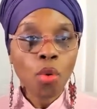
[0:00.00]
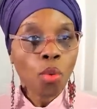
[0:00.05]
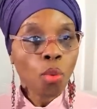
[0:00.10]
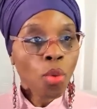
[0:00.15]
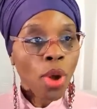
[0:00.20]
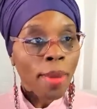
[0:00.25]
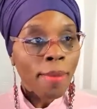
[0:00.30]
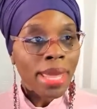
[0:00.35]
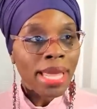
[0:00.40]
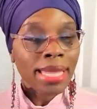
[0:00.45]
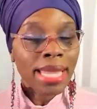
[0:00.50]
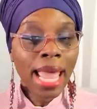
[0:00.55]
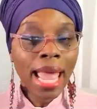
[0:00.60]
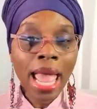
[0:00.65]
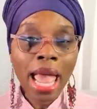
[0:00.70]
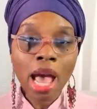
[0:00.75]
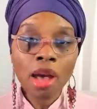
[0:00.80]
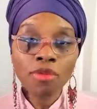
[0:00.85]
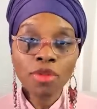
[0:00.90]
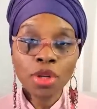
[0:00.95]
women that
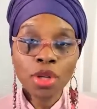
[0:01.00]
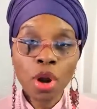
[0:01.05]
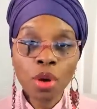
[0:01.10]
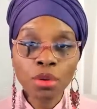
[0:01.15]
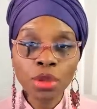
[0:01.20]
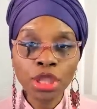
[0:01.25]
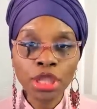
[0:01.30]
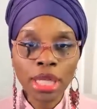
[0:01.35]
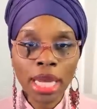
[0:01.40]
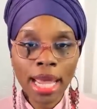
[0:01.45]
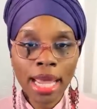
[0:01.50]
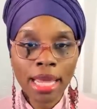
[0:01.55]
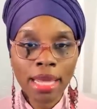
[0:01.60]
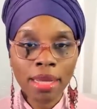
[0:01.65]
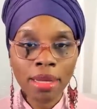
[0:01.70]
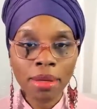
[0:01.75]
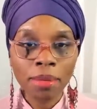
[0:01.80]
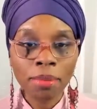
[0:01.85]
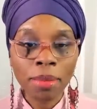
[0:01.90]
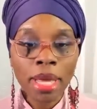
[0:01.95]
have no
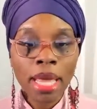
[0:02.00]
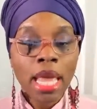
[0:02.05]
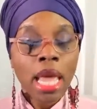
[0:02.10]
shame,